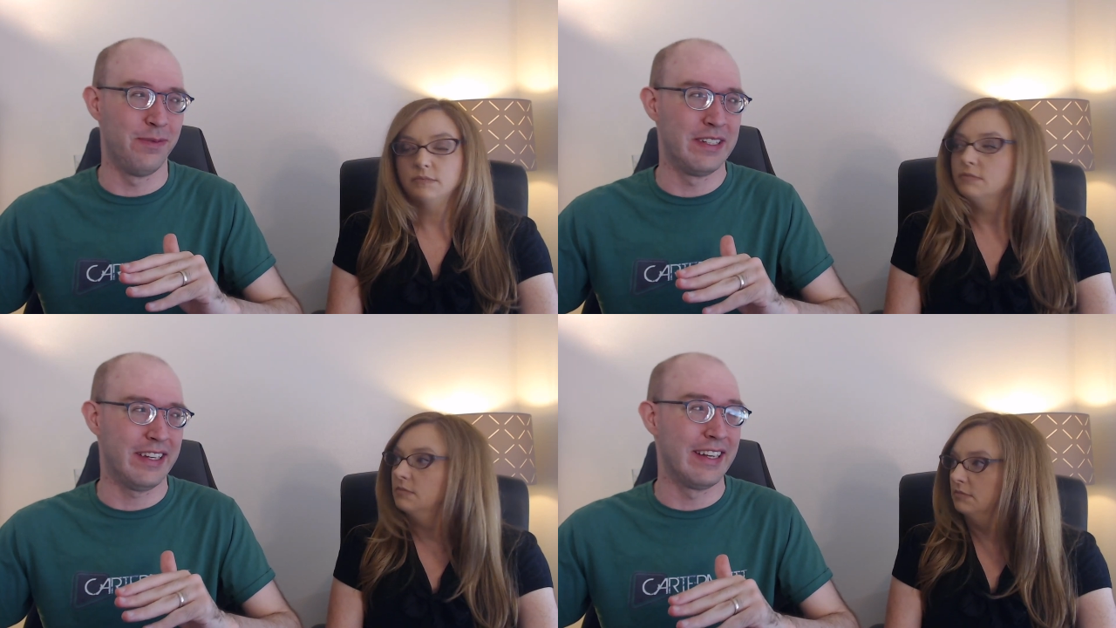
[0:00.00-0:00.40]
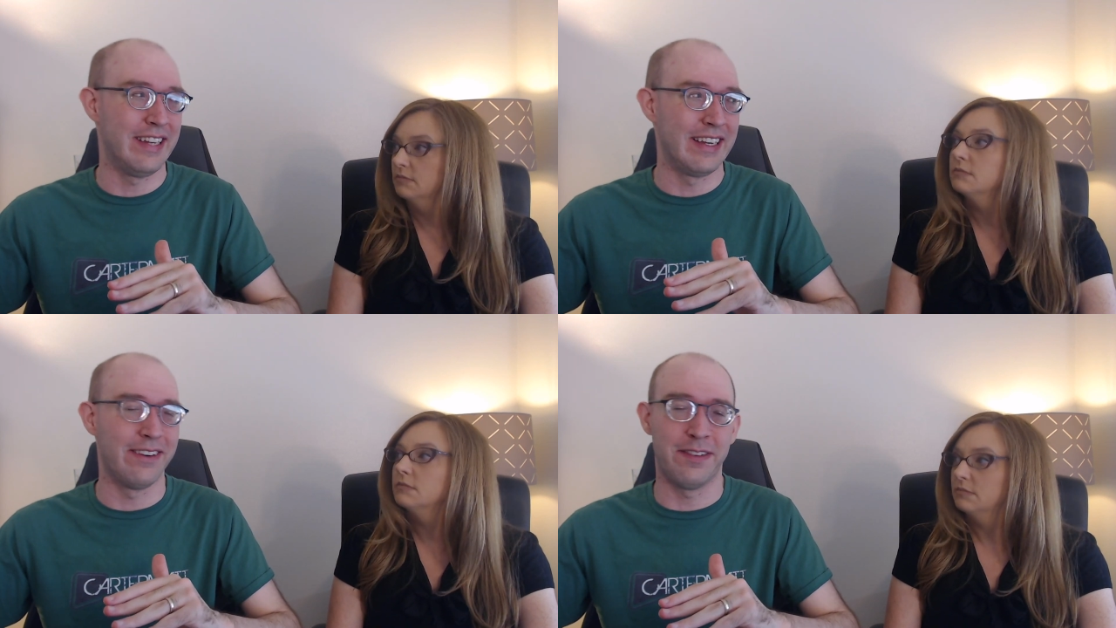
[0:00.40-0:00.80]
Speaker 1: which
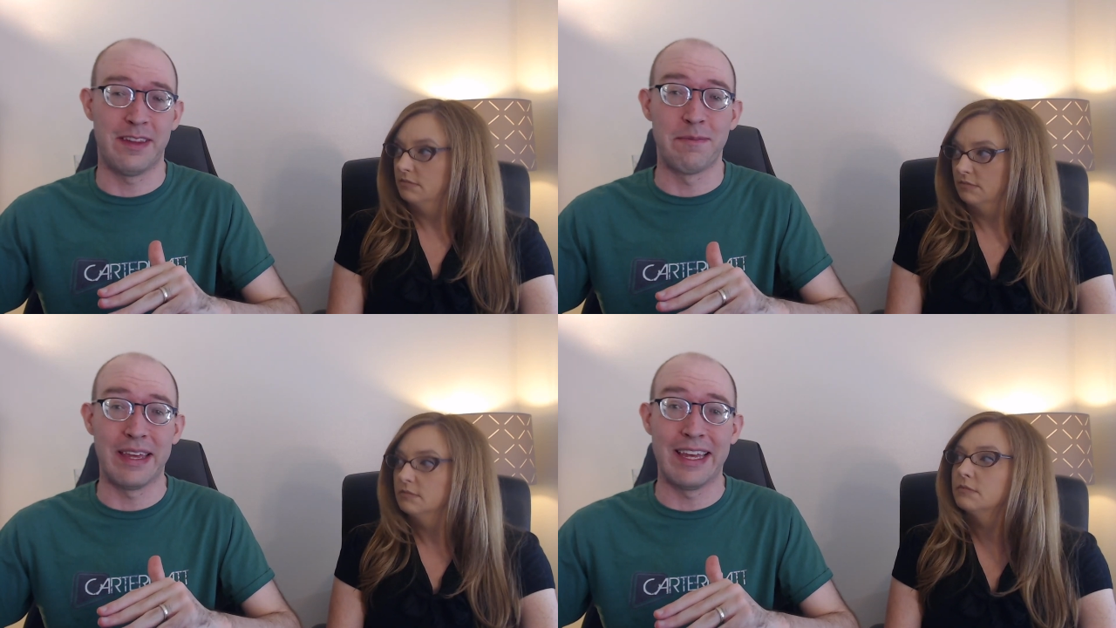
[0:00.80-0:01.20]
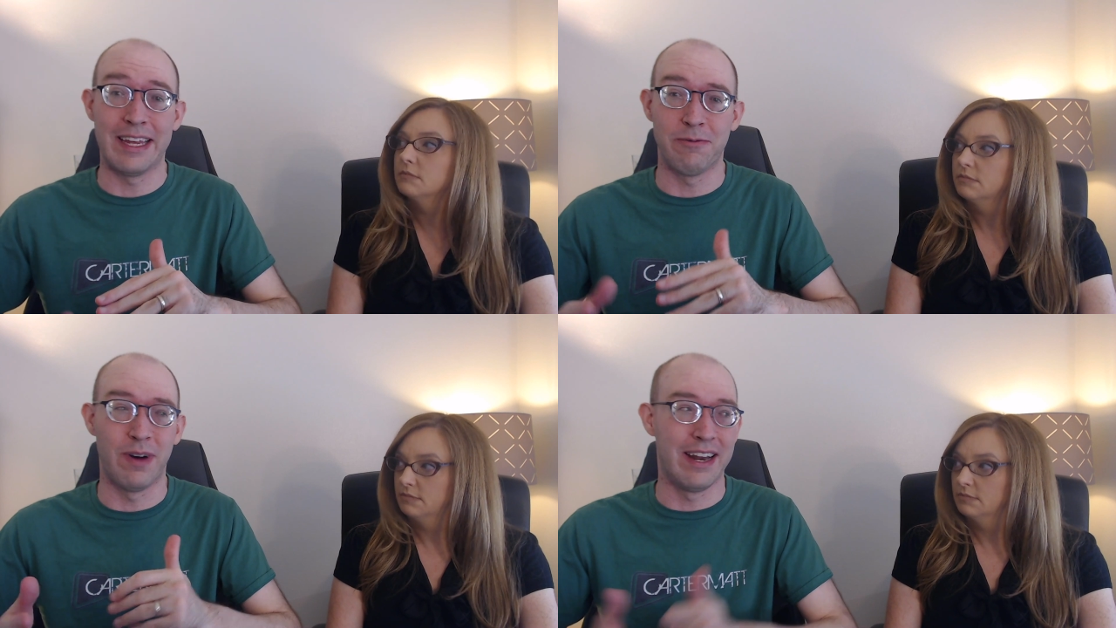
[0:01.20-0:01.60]
continues to be
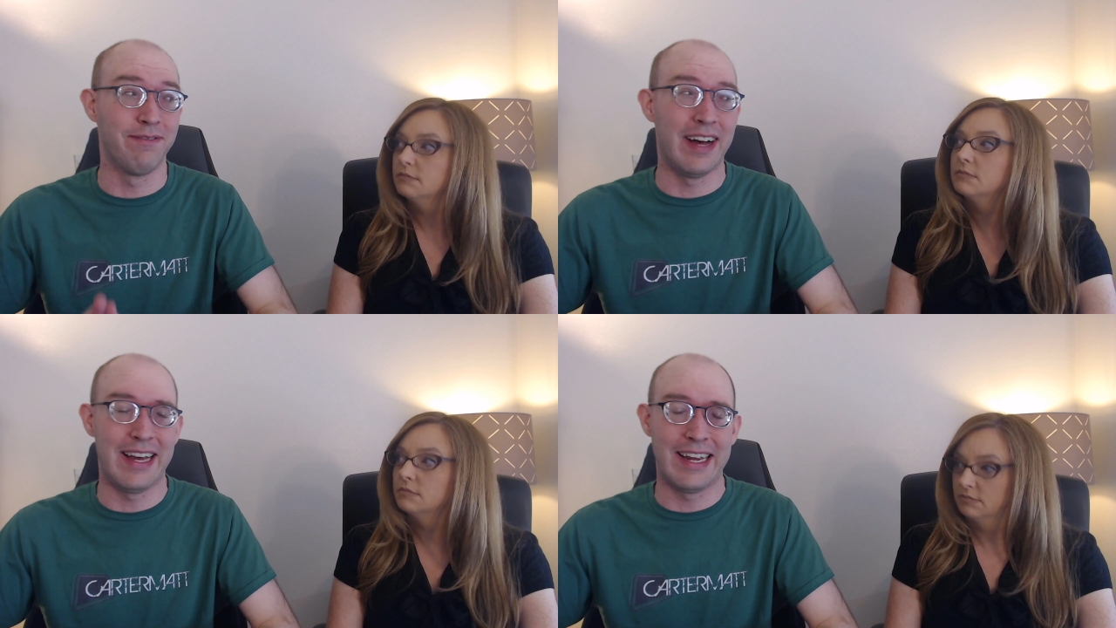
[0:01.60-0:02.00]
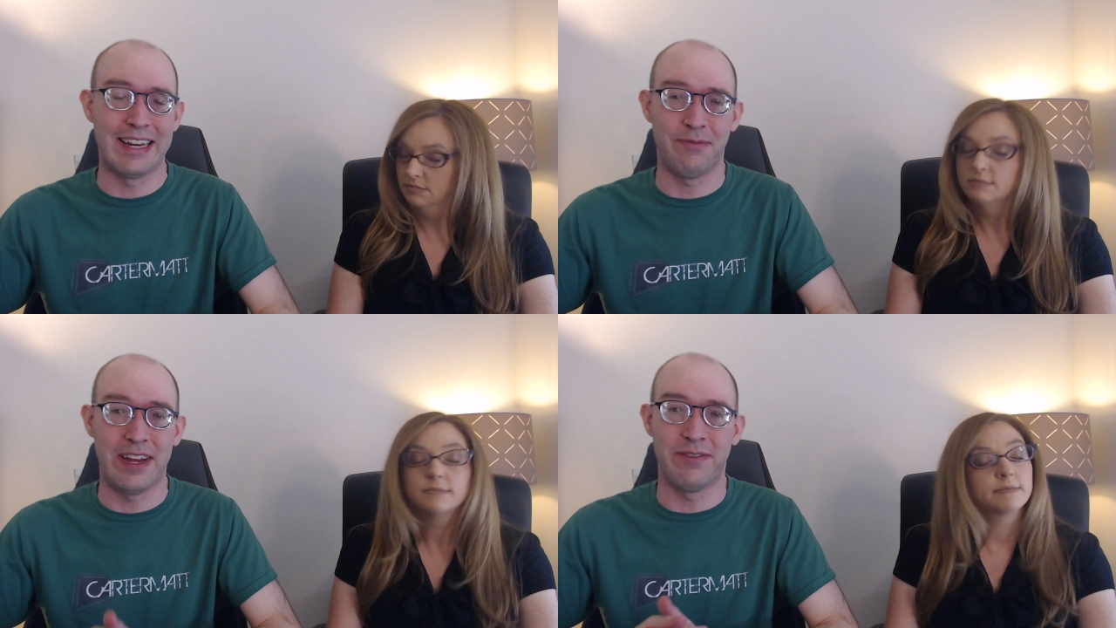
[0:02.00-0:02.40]
one of
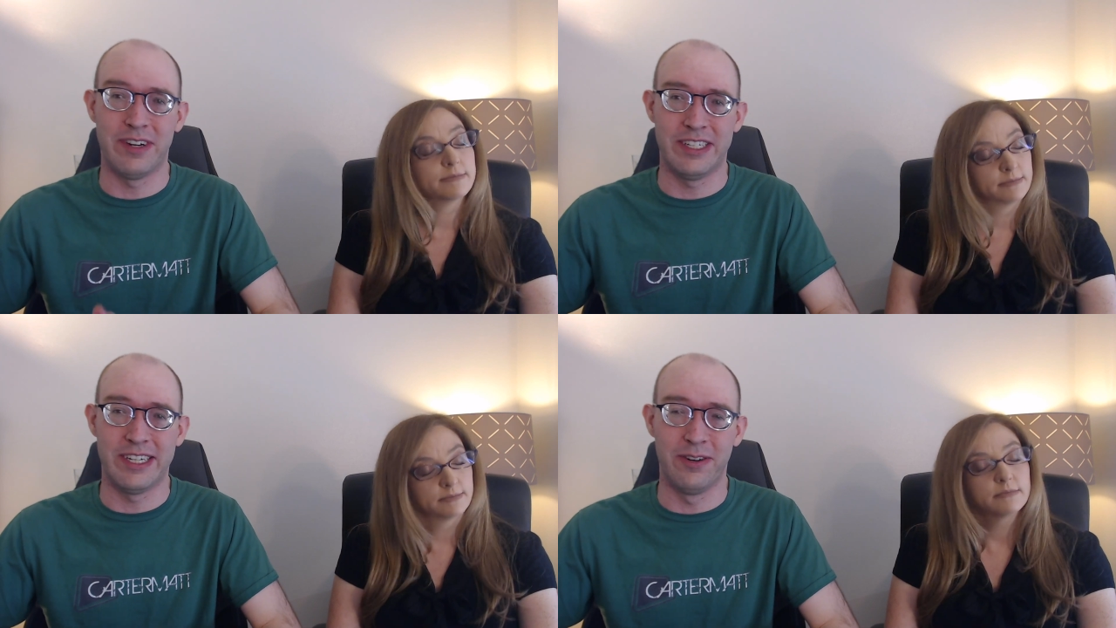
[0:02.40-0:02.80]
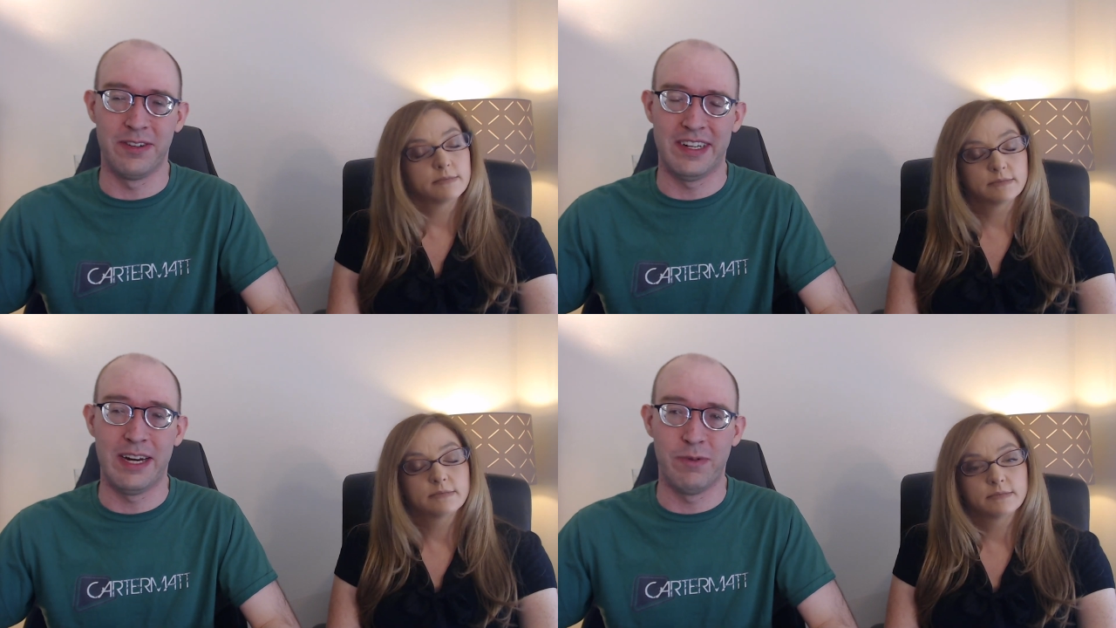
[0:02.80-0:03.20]
my favorite
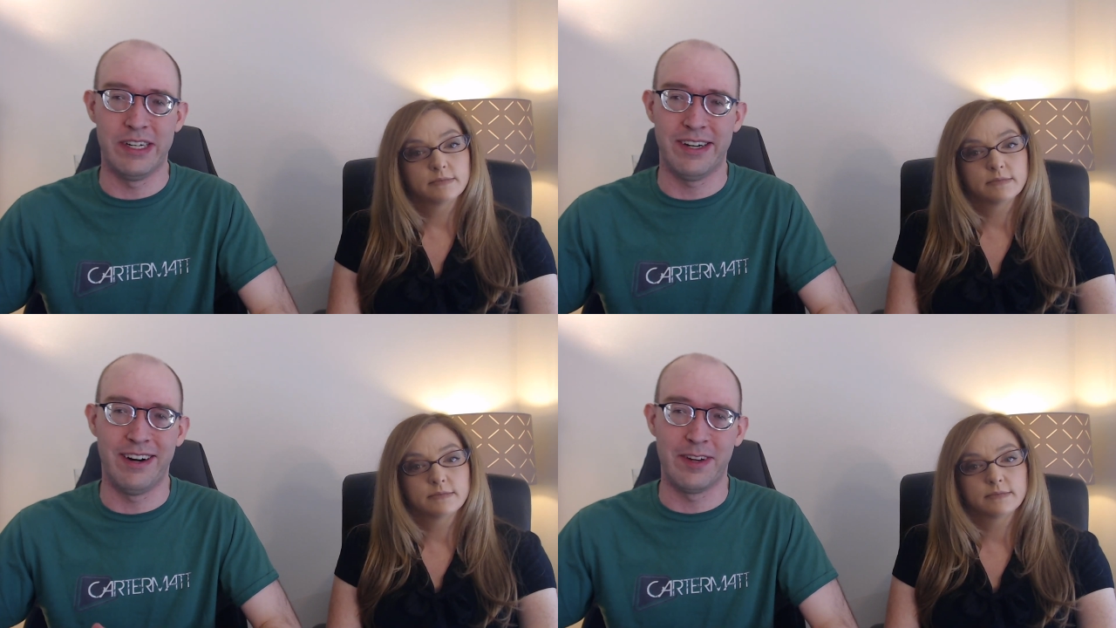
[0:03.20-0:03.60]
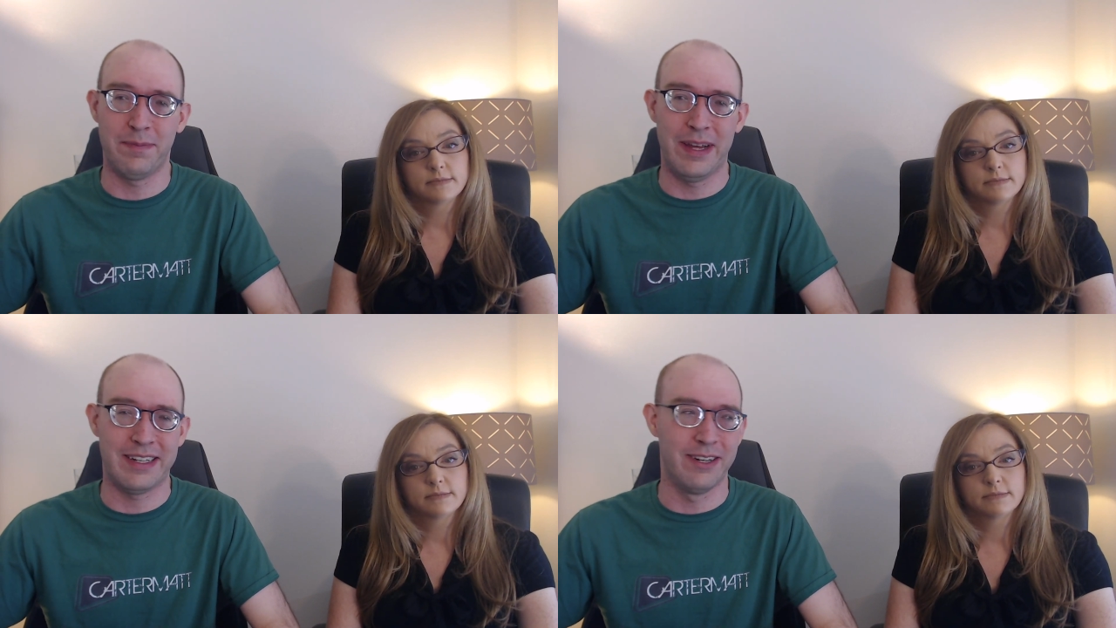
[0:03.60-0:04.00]
shows, and I wish Harvey
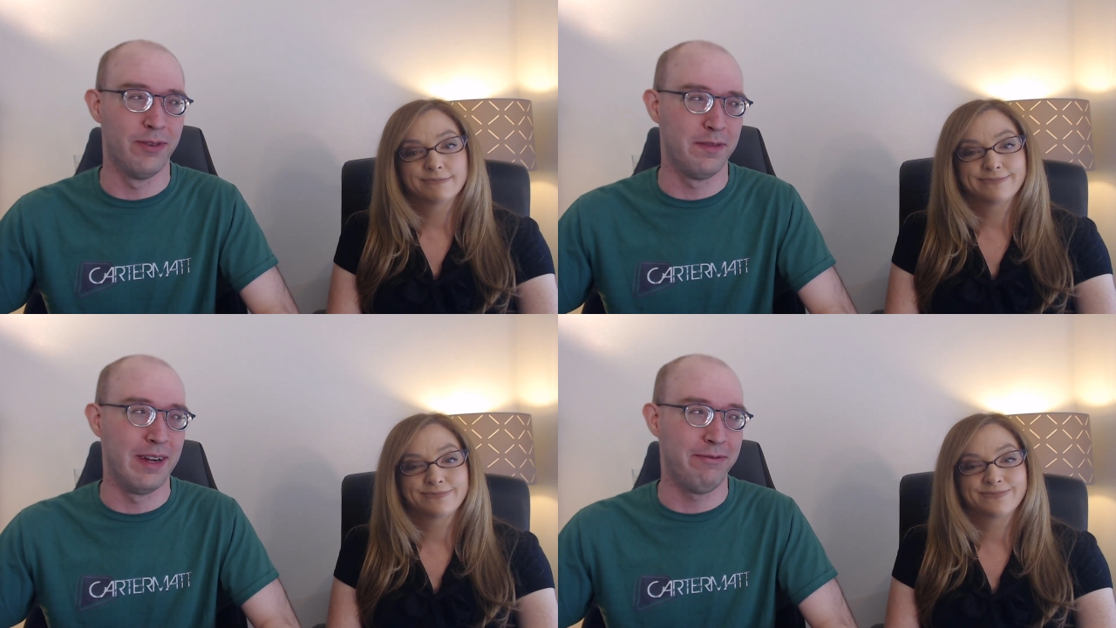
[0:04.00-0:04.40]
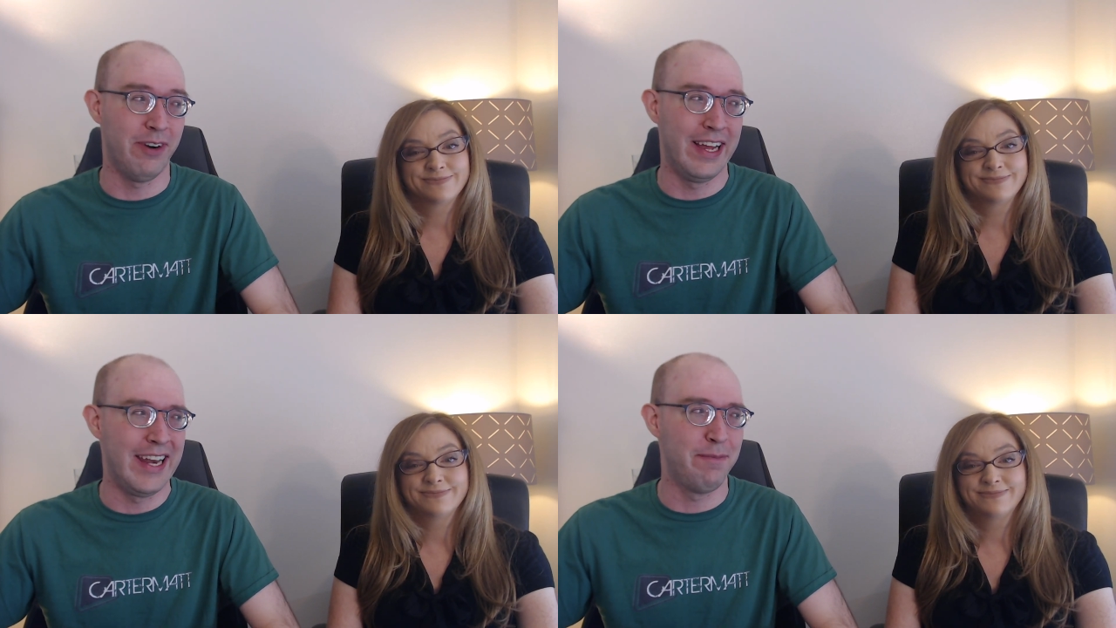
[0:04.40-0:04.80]
Specter was my
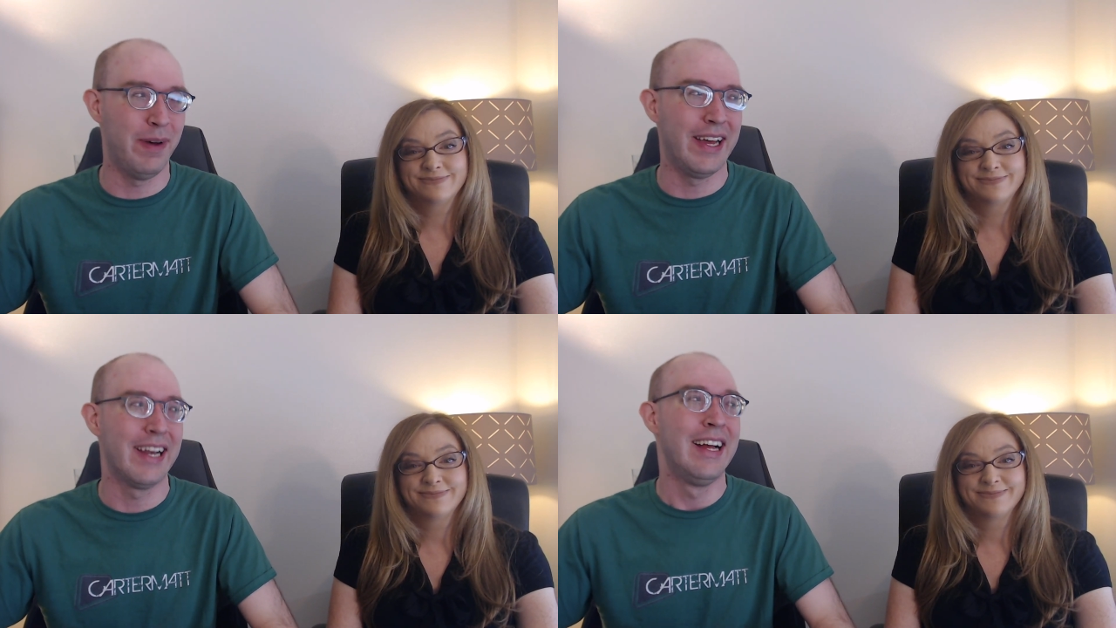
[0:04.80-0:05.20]
friend. But